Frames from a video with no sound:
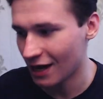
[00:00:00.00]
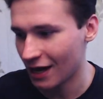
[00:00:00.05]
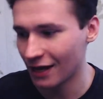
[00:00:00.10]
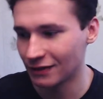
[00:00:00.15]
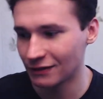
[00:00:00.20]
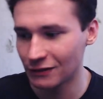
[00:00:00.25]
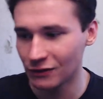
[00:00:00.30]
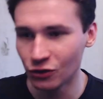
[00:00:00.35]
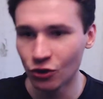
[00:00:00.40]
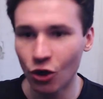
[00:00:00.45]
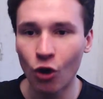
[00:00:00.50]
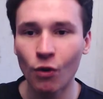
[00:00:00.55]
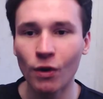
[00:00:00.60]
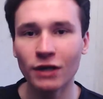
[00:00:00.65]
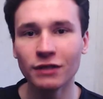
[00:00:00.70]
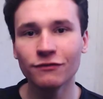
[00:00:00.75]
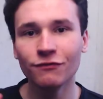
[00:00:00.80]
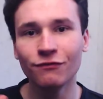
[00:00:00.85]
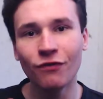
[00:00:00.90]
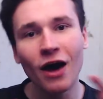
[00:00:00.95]
And snow
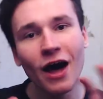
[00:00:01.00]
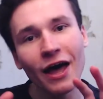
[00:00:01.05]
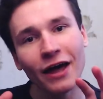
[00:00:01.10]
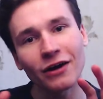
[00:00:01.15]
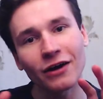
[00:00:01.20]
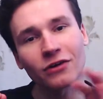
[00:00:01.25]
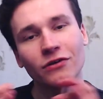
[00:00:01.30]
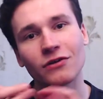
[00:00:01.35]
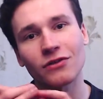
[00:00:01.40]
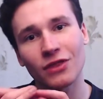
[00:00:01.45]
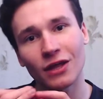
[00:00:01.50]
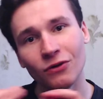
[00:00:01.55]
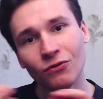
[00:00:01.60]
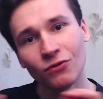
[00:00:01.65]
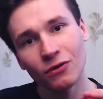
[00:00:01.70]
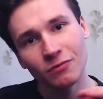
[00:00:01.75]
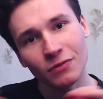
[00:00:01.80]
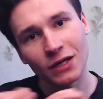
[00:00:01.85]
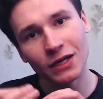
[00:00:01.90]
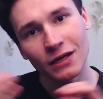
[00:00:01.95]
and fire, they
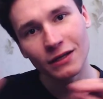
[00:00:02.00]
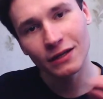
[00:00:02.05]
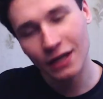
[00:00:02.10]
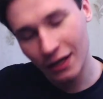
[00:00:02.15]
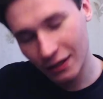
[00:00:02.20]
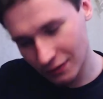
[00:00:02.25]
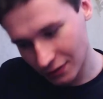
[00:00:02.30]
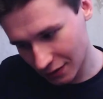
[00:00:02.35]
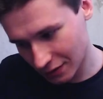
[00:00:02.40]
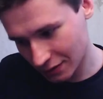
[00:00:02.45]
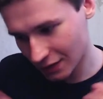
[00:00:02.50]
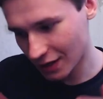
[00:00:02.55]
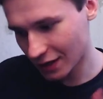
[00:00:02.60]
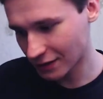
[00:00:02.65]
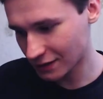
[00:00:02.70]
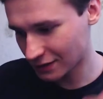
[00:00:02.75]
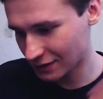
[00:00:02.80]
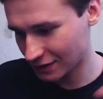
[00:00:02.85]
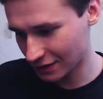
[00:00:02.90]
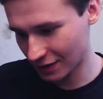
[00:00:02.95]
will be connected,
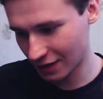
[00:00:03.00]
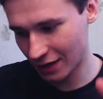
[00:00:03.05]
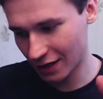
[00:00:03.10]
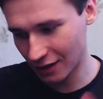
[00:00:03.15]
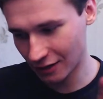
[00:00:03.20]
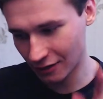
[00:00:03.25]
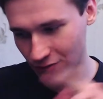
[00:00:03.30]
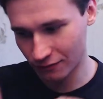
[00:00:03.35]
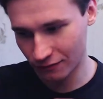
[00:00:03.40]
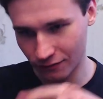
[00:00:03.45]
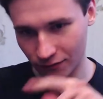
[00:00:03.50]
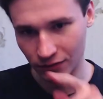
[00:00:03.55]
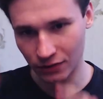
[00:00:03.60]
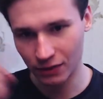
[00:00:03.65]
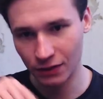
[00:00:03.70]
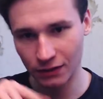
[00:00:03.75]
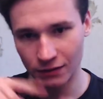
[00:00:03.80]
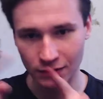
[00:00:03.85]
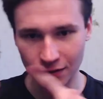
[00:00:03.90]
yes, uh, kind of uh,